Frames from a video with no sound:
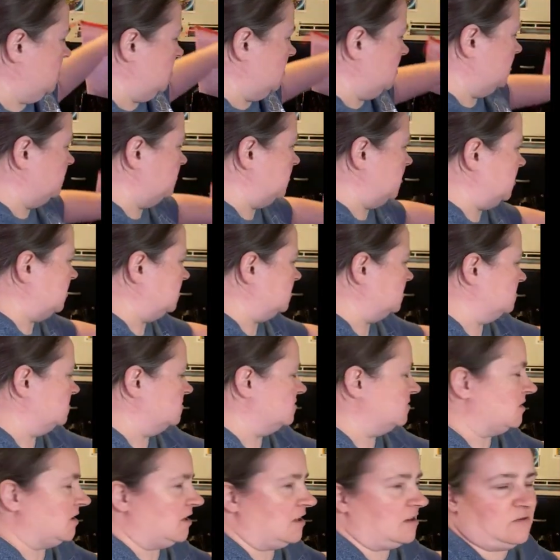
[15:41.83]
may
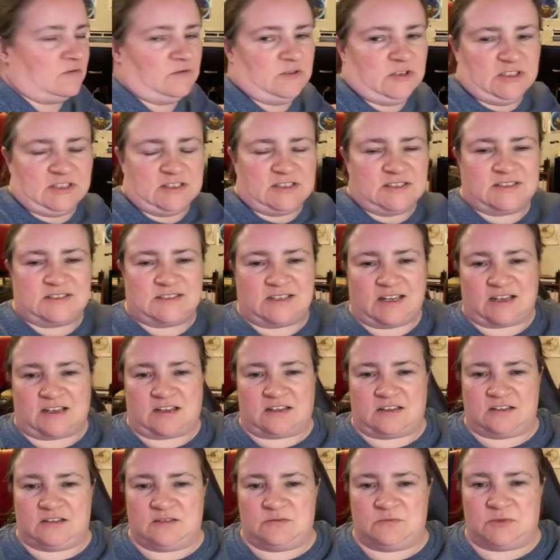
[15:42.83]
do that one
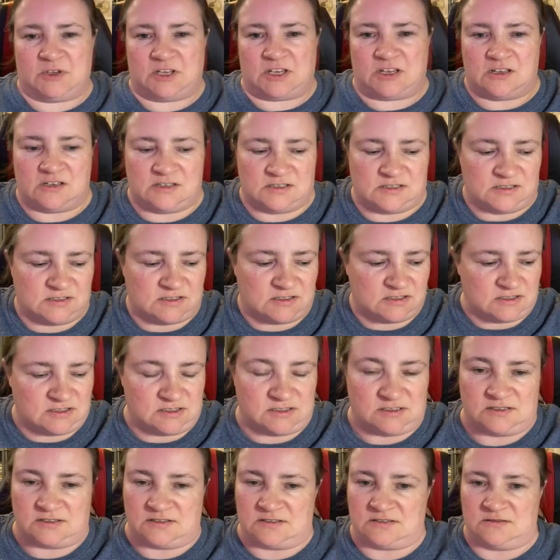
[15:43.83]
second because it's
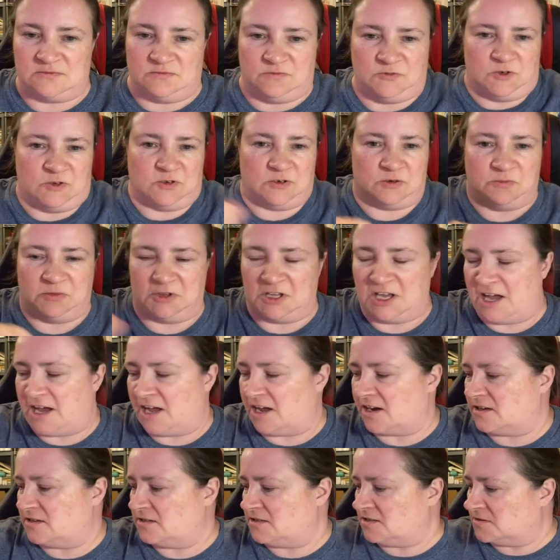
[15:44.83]
just more
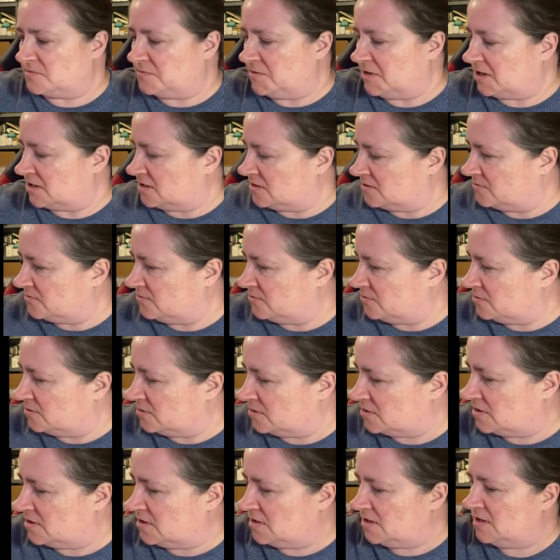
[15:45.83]
black, just back and
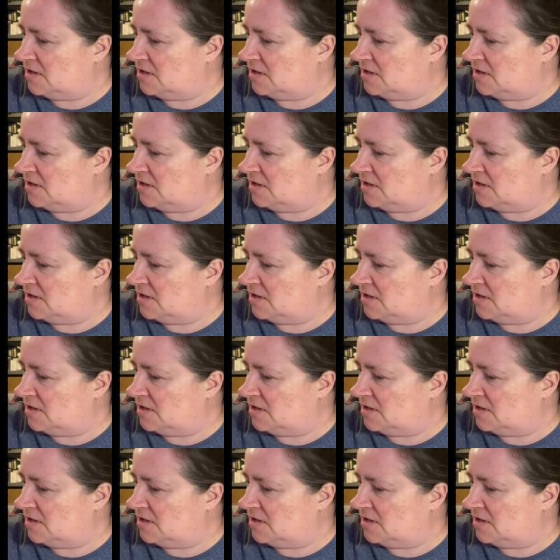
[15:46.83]
forth.